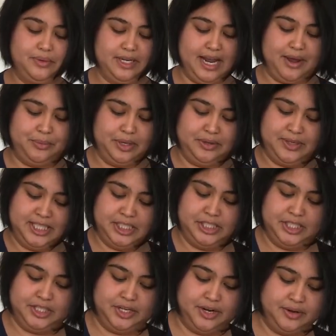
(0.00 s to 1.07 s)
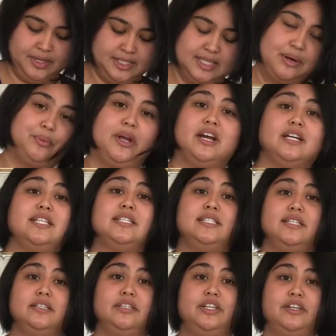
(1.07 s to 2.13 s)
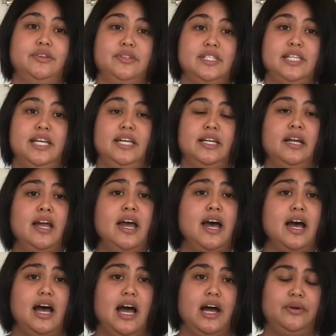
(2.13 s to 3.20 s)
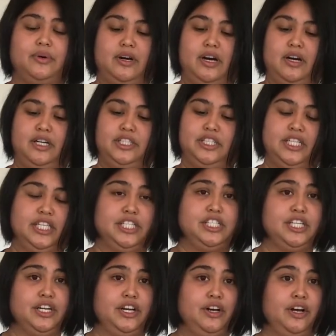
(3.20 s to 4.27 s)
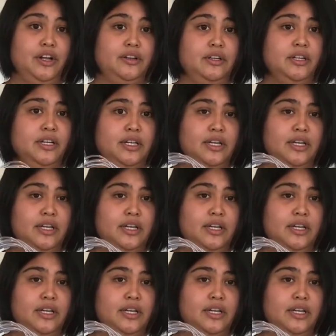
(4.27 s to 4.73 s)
What I would want you to know is that we are still using our traditional